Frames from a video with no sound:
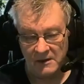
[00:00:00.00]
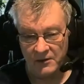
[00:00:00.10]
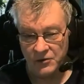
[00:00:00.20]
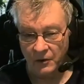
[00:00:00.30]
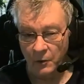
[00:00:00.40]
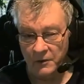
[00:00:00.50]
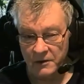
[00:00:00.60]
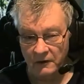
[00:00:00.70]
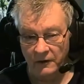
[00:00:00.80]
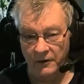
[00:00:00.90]
that you're going
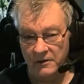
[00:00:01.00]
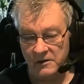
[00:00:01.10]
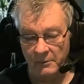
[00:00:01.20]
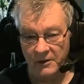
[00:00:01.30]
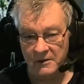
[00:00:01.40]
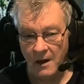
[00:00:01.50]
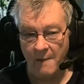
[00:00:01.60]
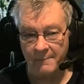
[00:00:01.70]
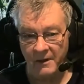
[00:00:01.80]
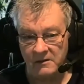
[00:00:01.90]
to learn and some of the
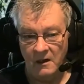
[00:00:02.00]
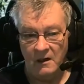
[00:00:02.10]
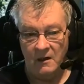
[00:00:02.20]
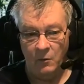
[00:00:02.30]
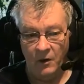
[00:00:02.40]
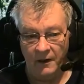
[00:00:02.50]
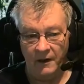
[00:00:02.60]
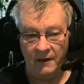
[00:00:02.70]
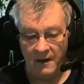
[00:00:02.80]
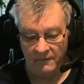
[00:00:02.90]
topics we're going
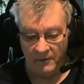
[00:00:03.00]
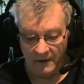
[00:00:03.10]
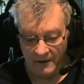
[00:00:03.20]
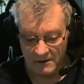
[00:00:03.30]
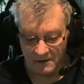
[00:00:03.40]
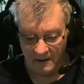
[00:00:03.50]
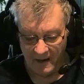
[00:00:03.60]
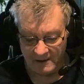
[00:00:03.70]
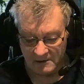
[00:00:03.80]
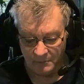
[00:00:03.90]
to cover in this
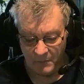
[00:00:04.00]
class.